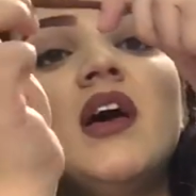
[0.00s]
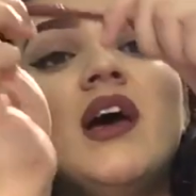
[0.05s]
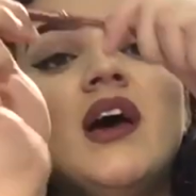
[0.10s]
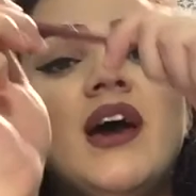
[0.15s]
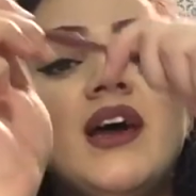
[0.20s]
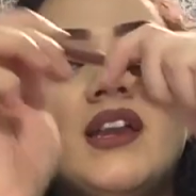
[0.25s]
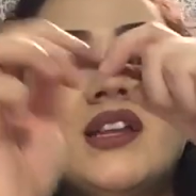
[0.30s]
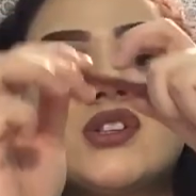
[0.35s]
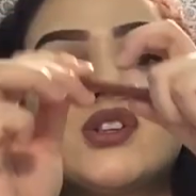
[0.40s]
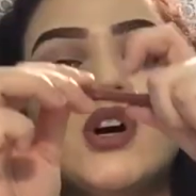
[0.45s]

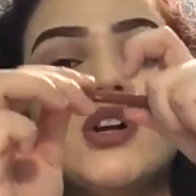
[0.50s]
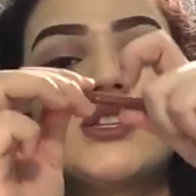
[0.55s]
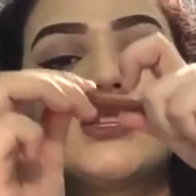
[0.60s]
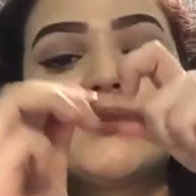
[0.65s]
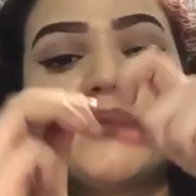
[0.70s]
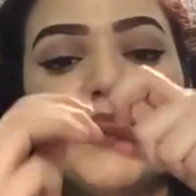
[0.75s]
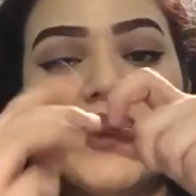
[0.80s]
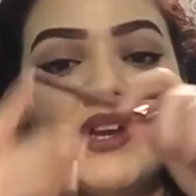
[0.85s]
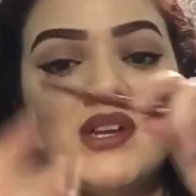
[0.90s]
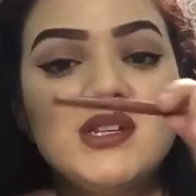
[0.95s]
And it's called
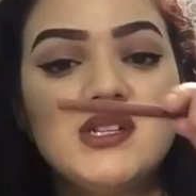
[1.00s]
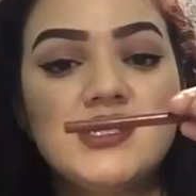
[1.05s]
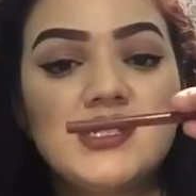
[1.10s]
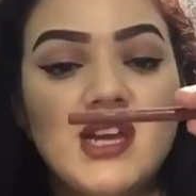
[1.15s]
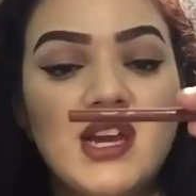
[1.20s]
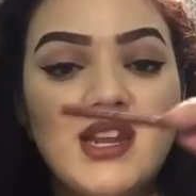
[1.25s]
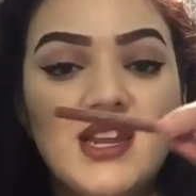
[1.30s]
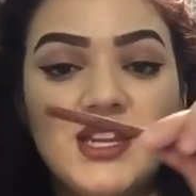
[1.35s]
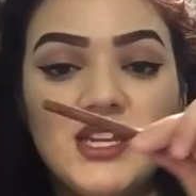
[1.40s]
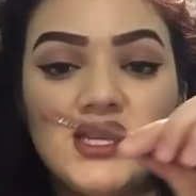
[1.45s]
Spice.
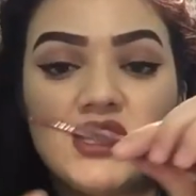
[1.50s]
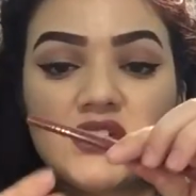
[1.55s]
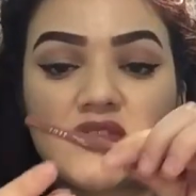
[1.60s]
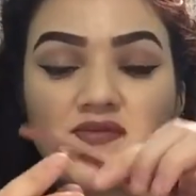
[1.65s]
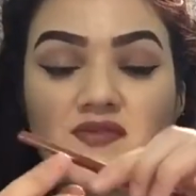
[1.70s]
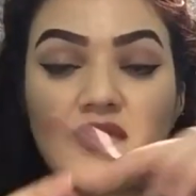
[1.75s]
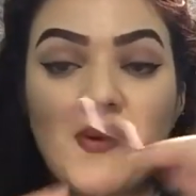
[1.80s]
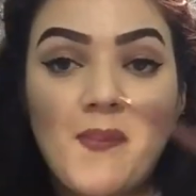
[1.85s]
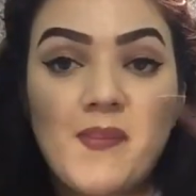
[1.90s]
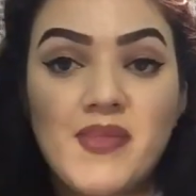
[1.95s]
And it is
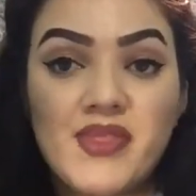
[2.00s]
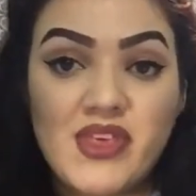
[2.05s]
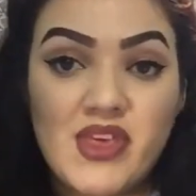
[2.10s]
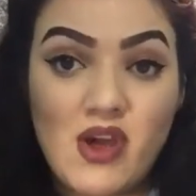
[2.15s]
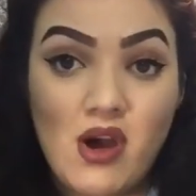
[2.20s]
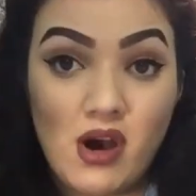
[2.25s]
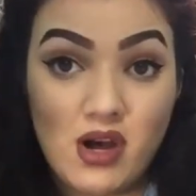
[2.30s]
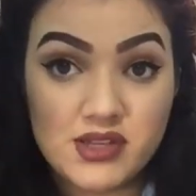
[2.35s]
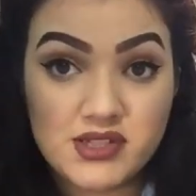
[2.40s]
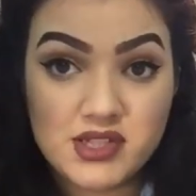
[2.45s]
from the
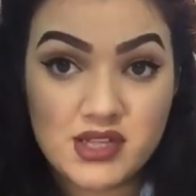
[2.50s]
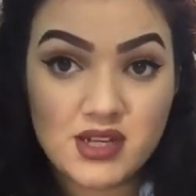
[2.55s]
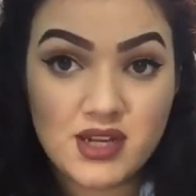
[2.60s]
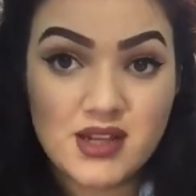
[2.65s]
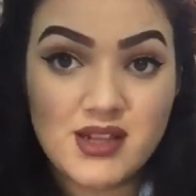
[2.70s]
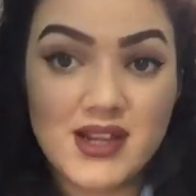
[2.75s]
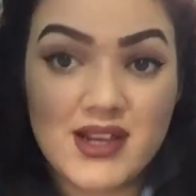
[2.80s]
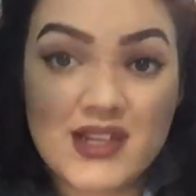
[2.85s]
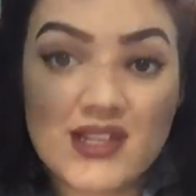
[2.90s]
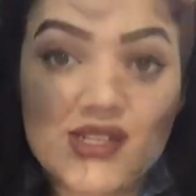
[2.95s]
Ulta
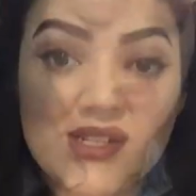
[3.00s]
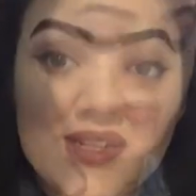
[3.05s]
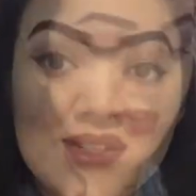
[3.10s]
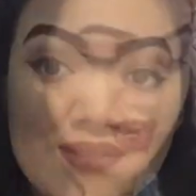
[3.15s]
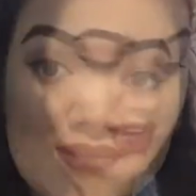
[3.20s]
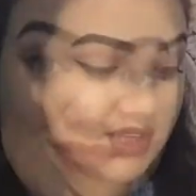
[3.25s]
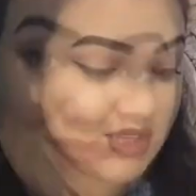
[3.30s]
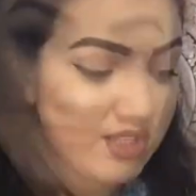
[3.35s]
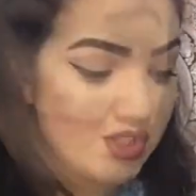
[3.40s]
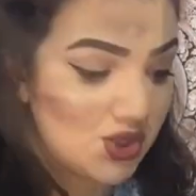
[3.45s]
collection. Move
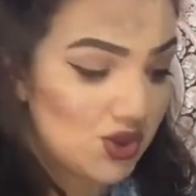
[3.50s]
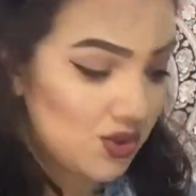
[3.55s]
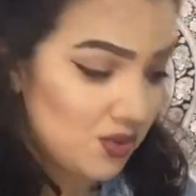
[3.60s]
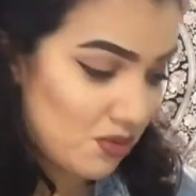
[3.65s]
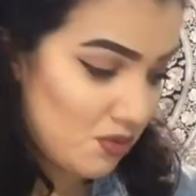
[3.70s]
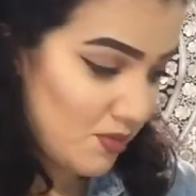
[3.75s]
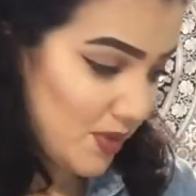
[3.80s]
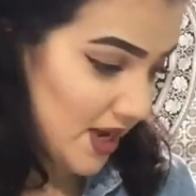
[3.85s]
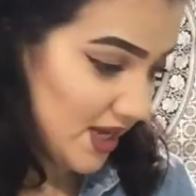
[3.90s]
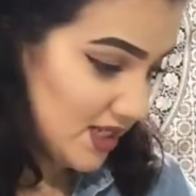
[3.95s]
on
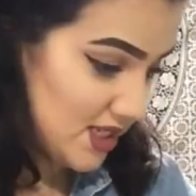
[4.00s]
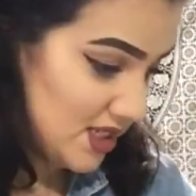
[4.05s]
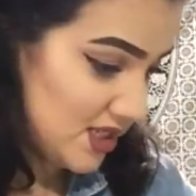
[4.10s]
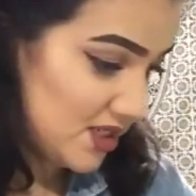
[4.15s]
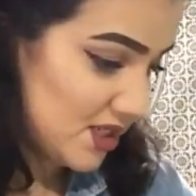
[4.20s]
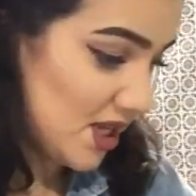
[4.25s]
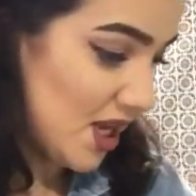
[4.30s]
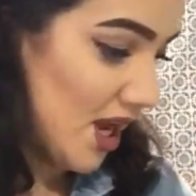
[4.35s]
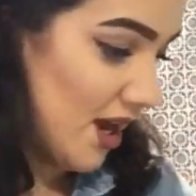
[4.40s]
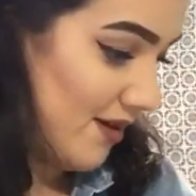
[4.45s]
to
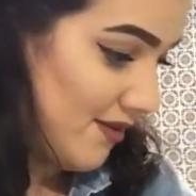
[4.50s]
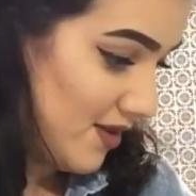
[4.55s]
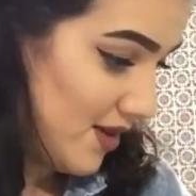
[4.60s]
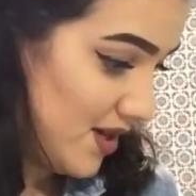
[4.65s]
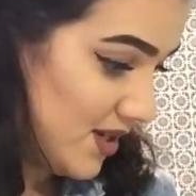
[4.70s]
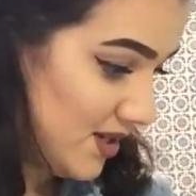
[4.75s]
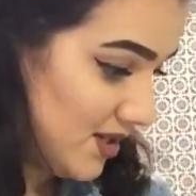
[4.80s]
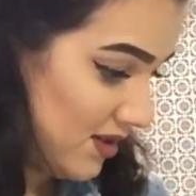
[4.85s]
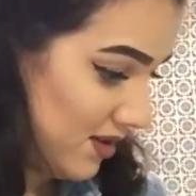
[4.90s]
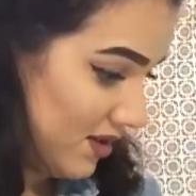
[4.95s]

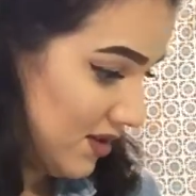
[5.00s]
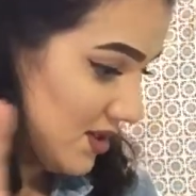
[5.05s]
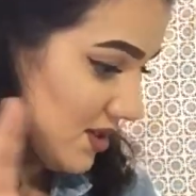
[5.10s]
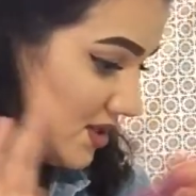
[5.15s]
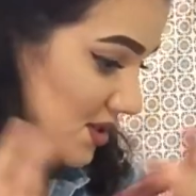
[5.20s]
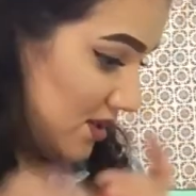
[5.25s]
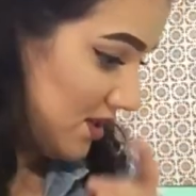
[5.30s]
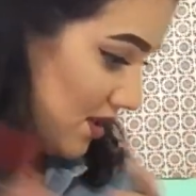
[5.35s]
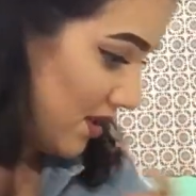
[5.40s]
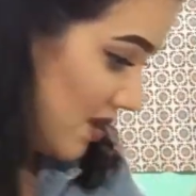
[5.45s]

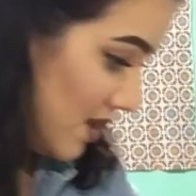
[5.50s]
mascaras.